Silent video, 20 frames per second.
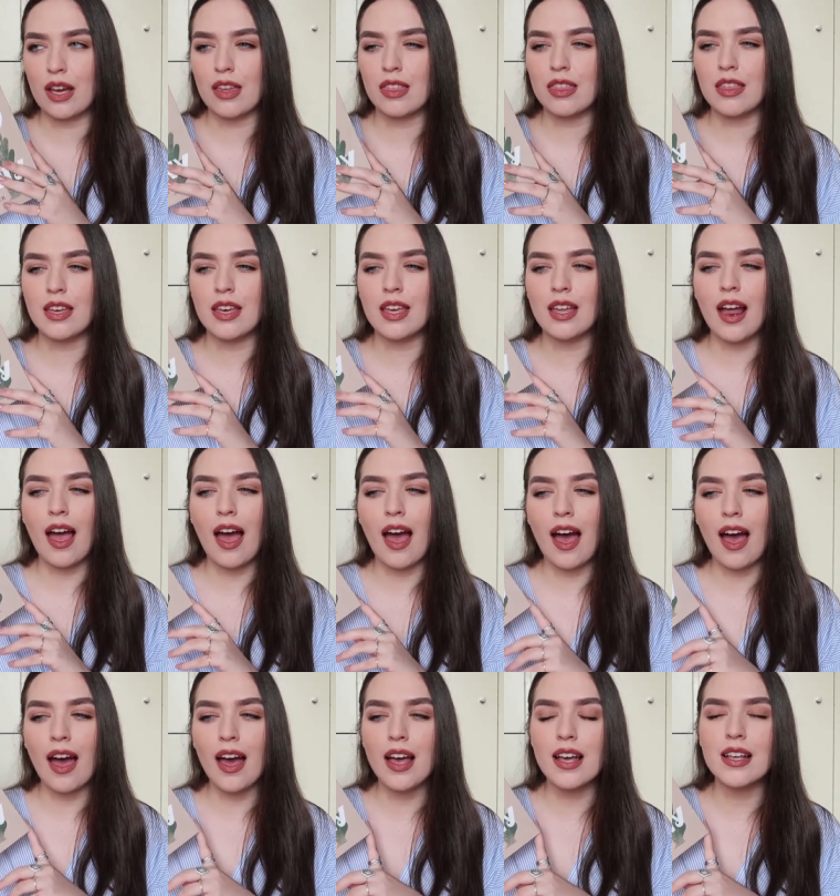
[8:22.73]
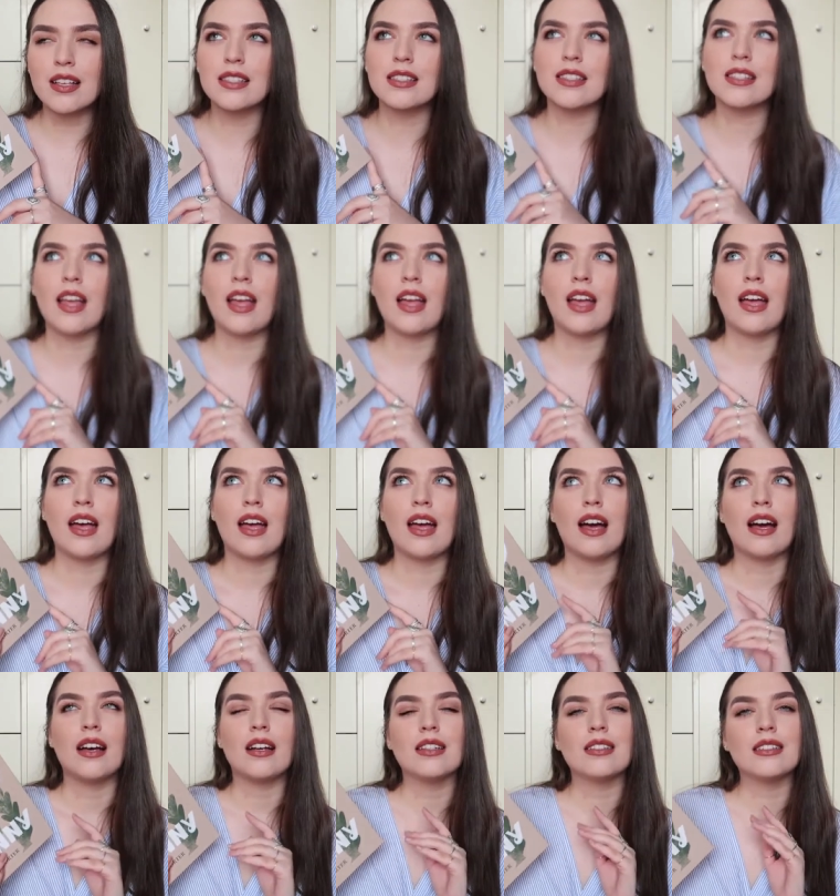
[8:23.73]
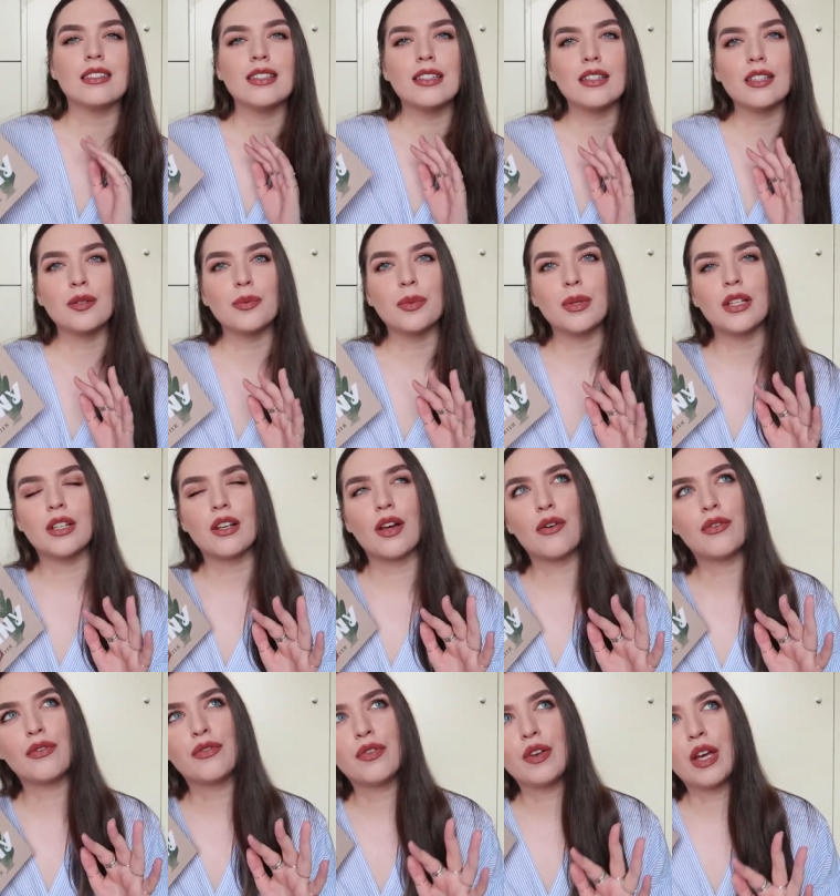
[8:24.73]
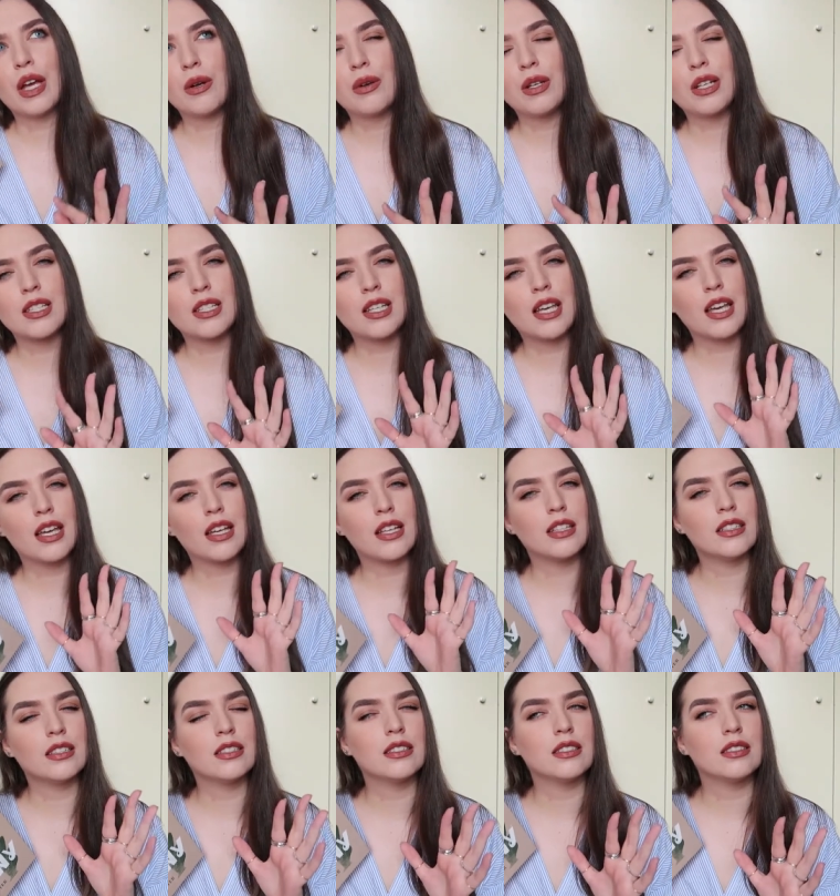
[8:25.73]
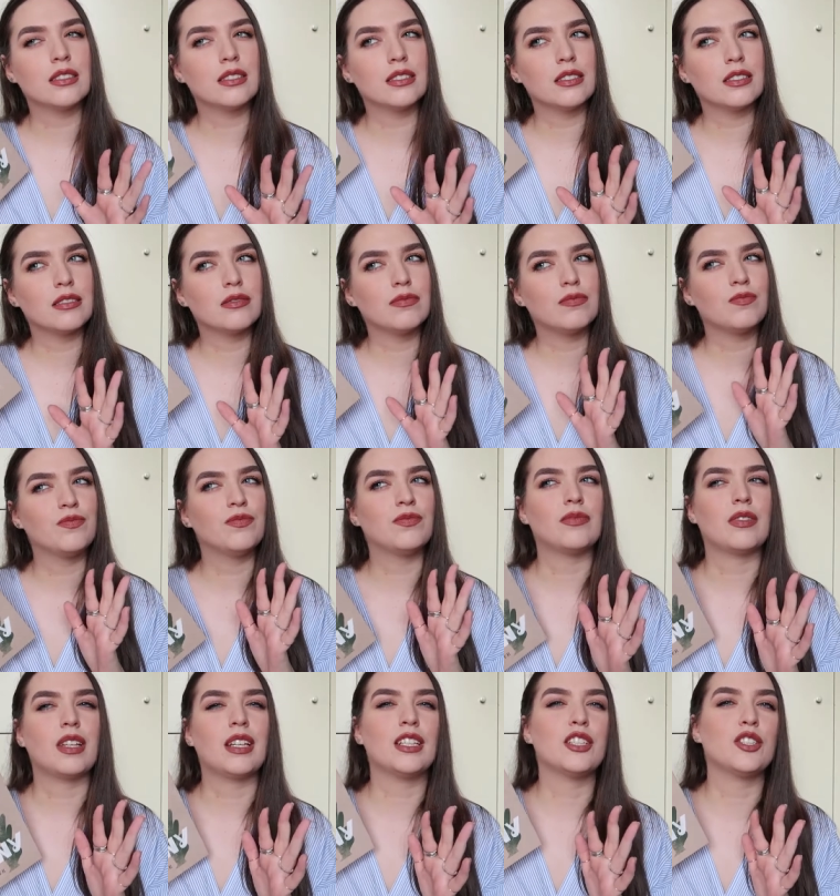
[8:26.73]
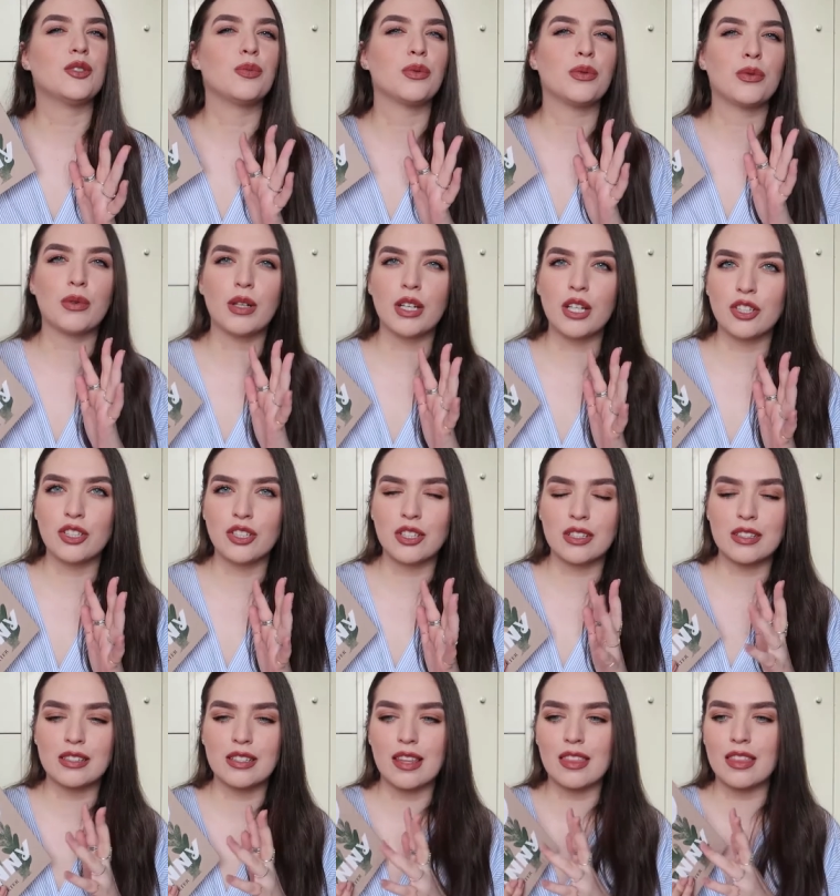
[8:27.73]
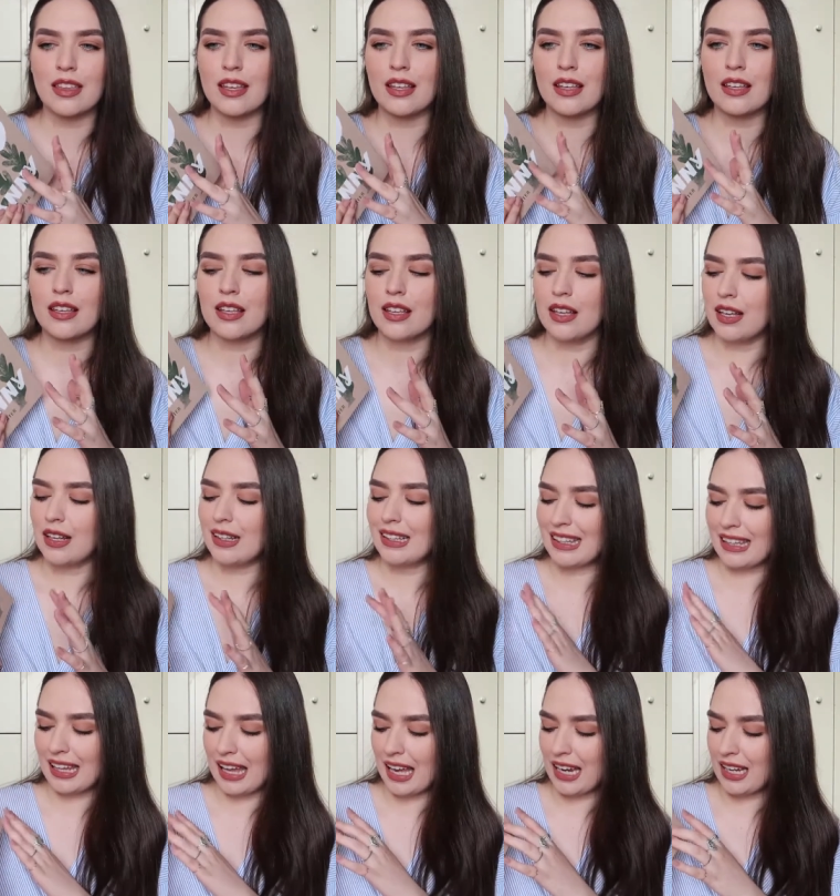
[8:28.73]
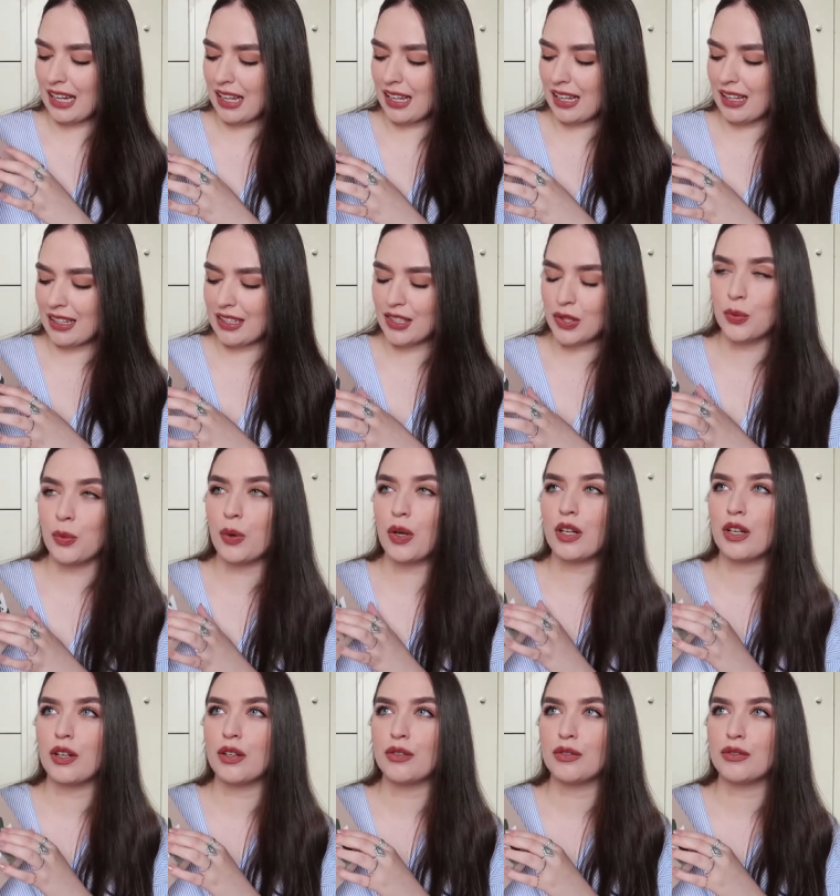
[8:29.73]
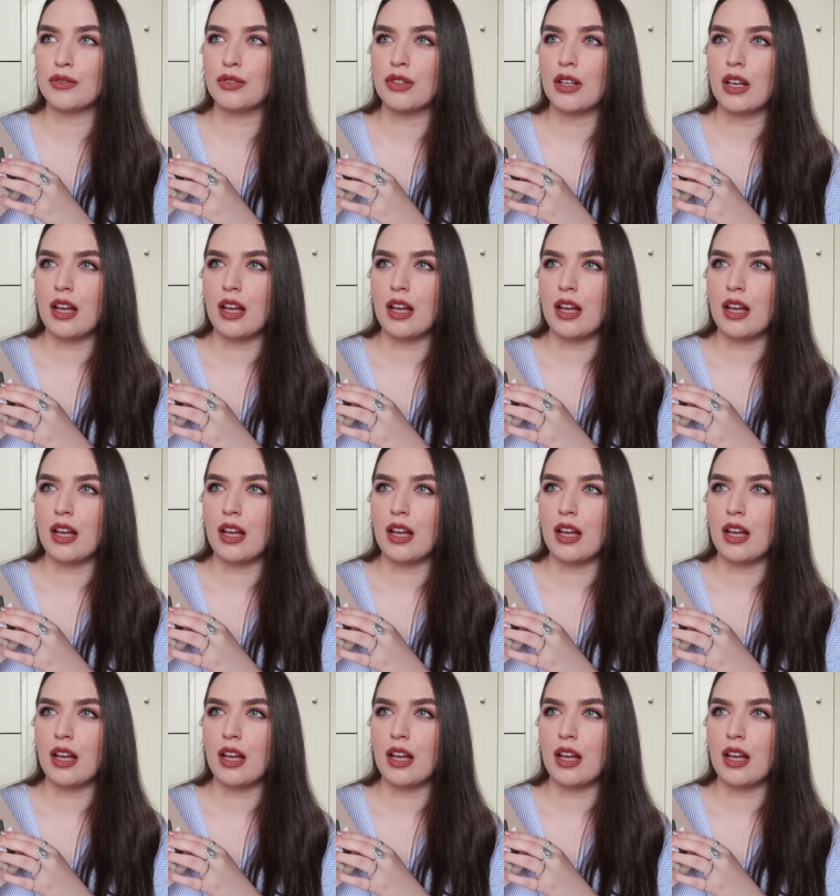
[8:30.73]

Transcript: I think it has a little bit of fairy tale inspirations. I think Lanny is one of,